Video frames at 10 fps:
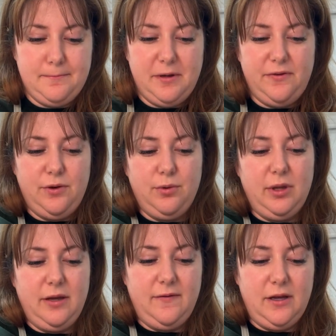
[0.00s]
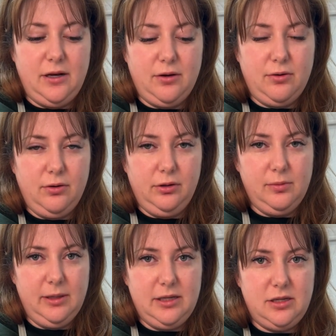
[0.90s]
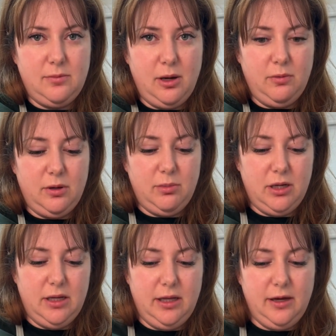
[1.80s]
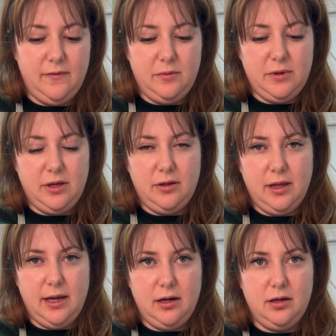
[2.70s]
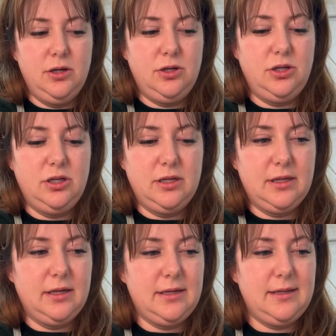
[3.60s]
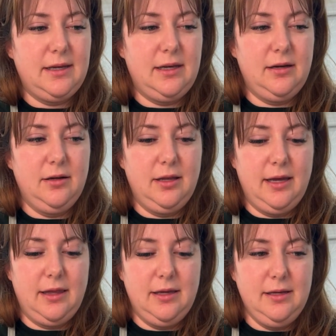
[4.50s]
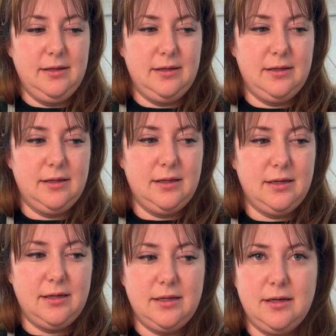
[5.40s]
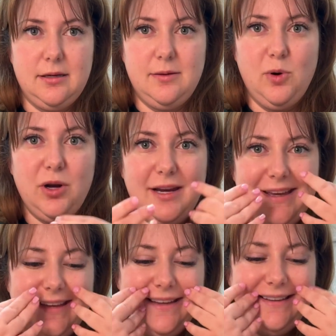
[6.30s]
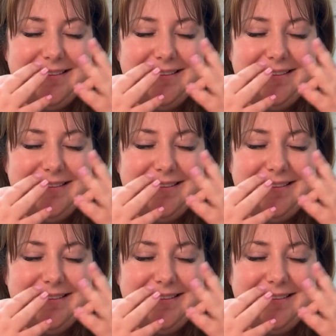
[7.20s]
if you live in a colder place, you might want to put it in the oven with your light on. She's just gonna sit here like this until the morning.